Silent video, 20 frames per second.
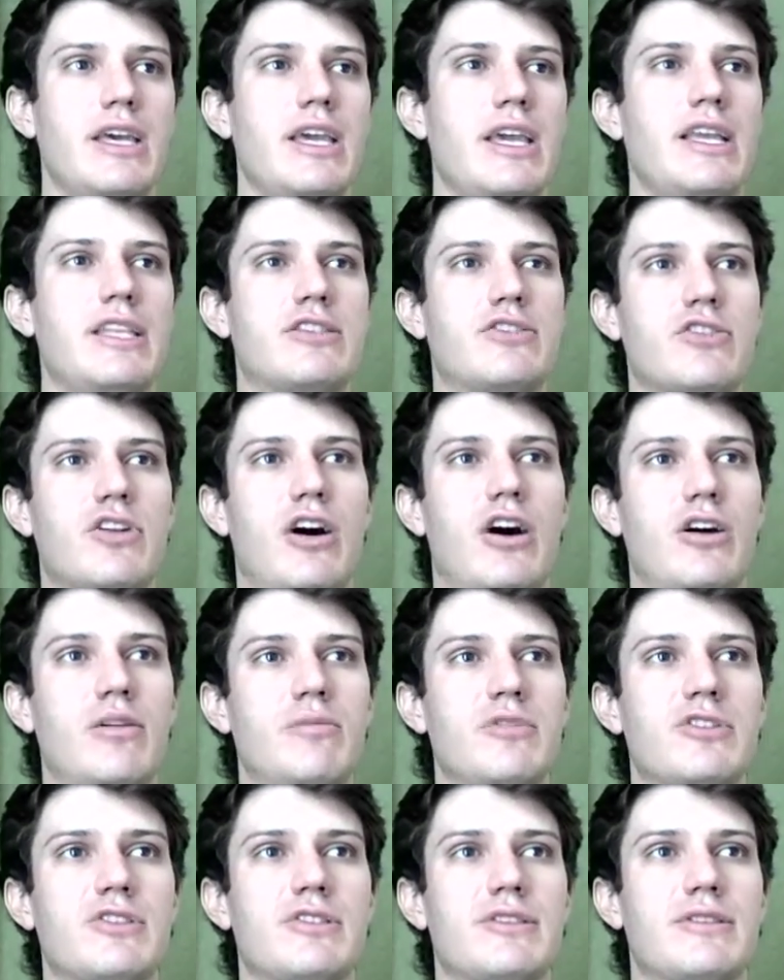It's
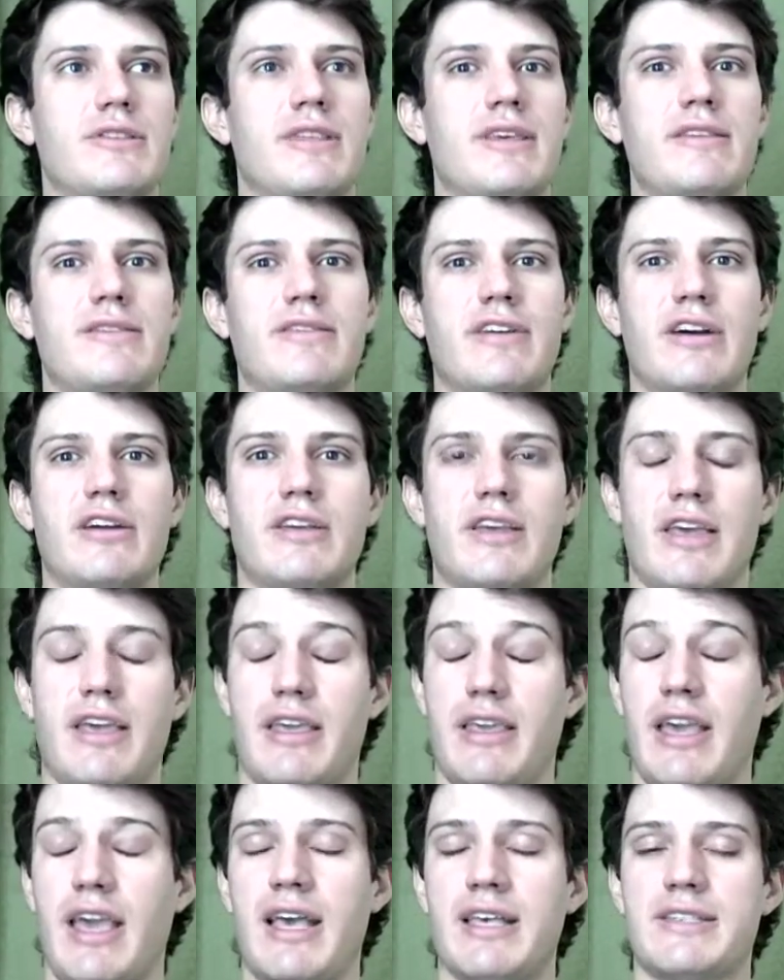almost the entire,
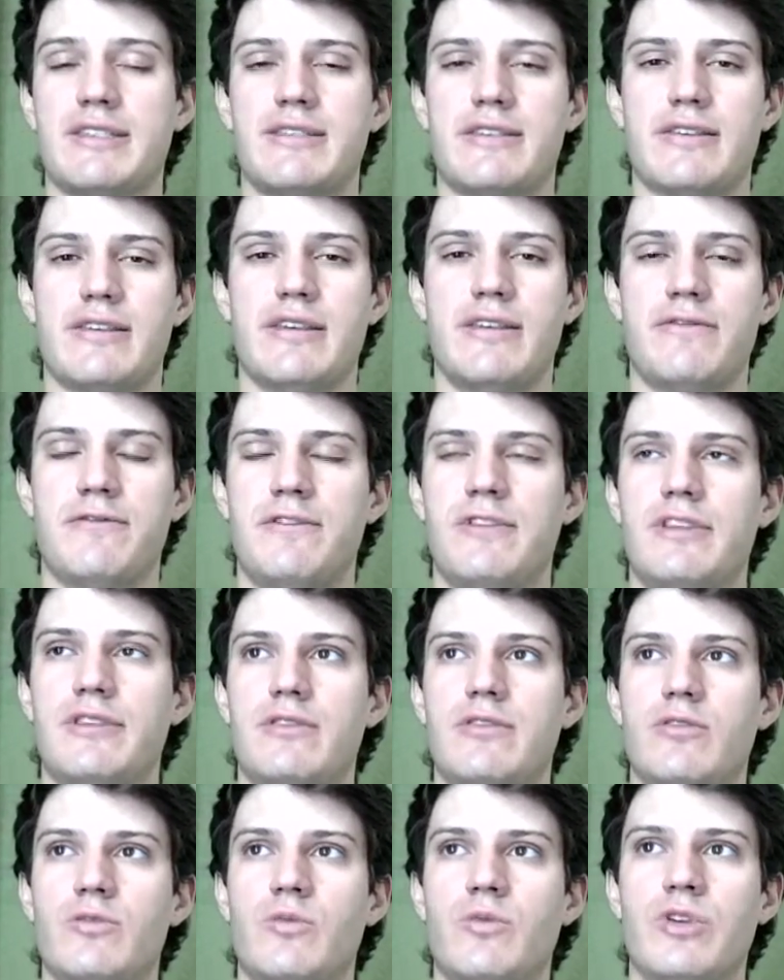as if
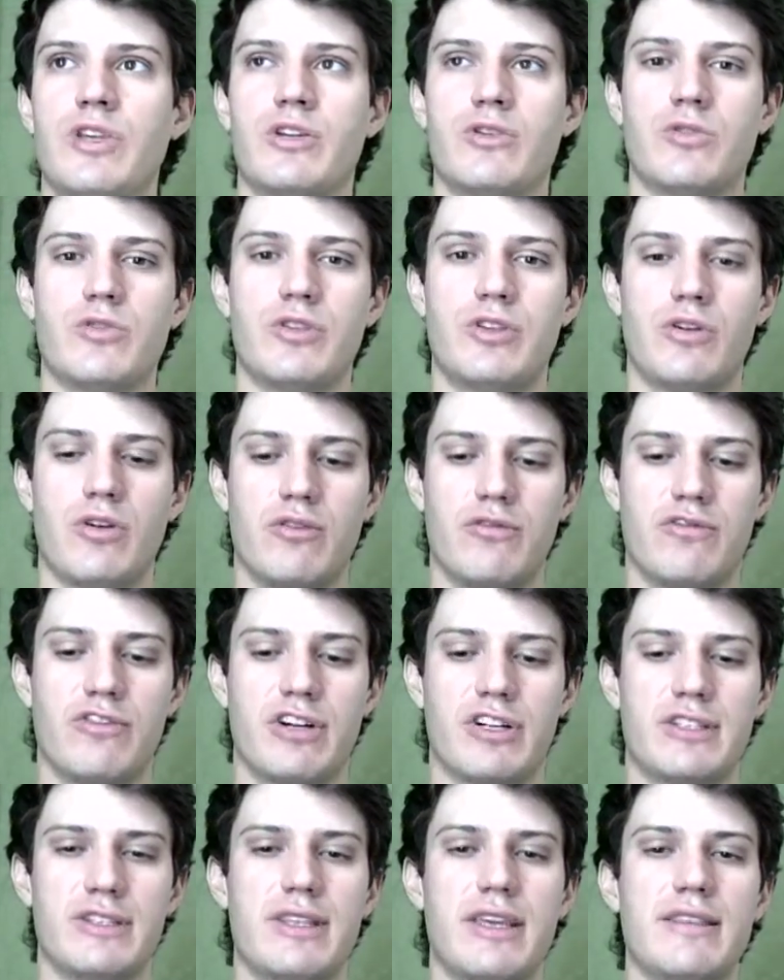we could
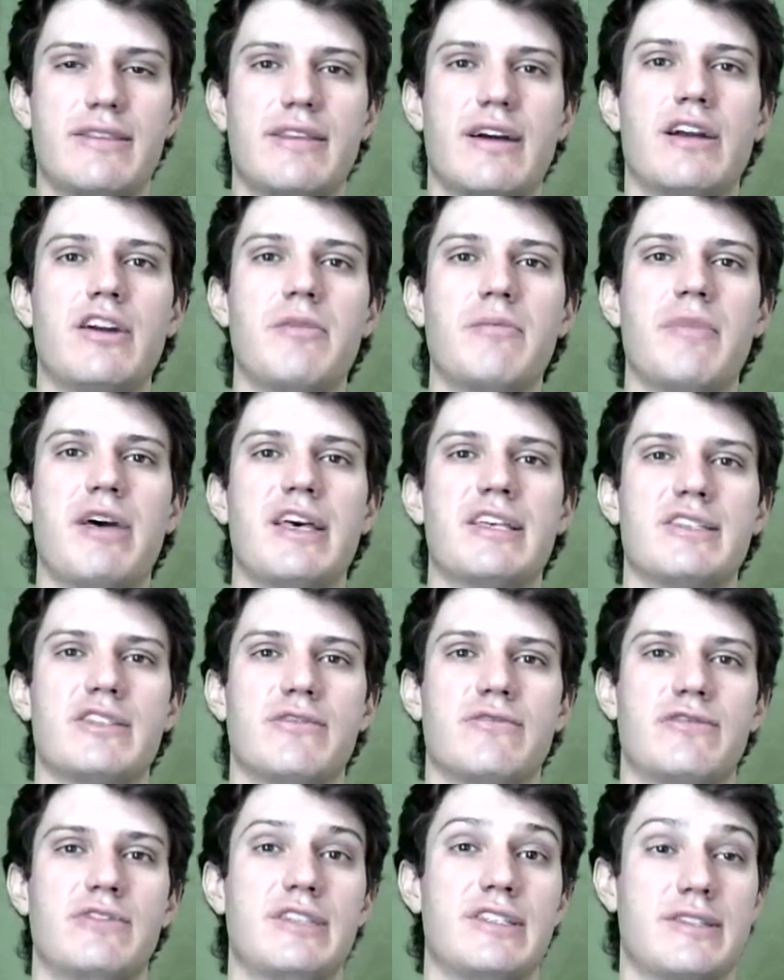convert the entire mass
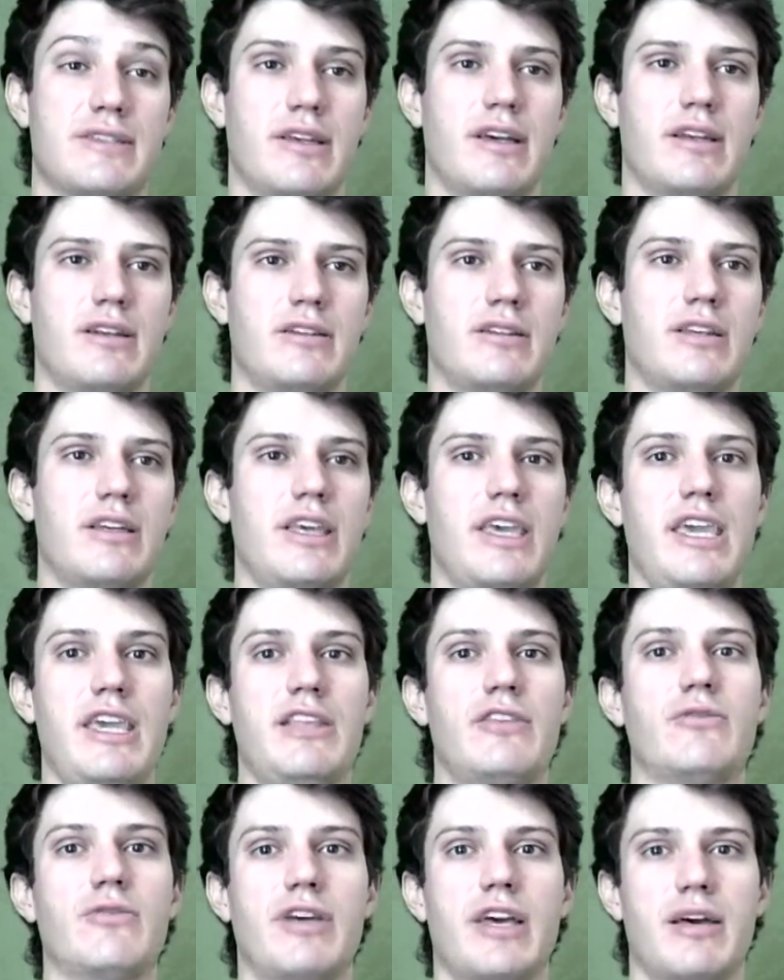of the sun
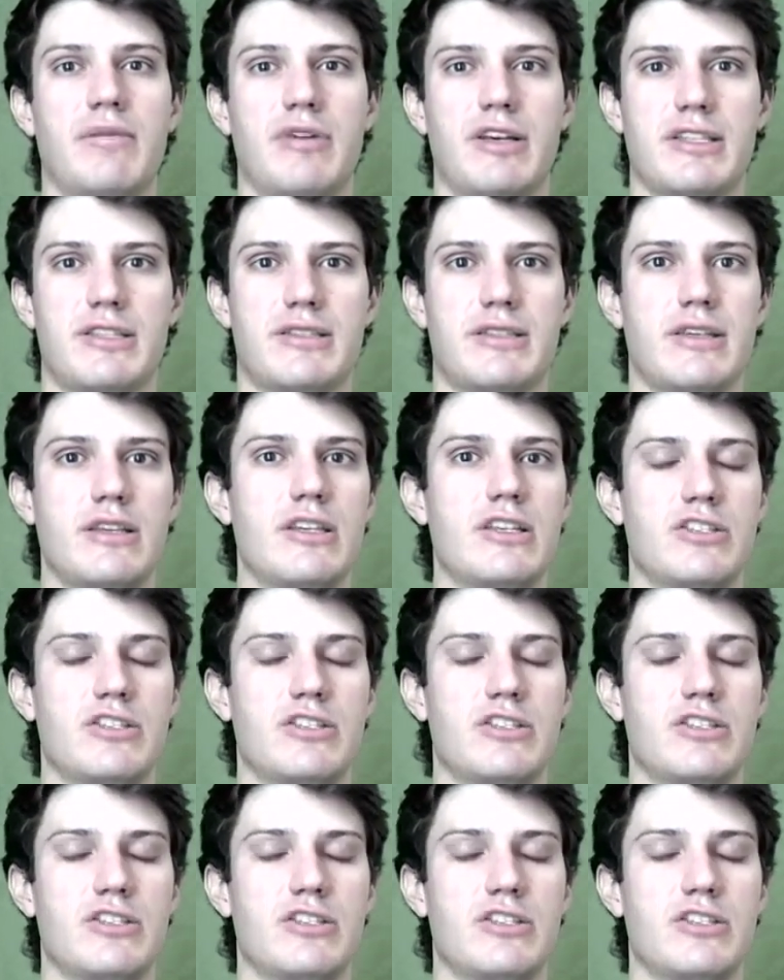into gammas.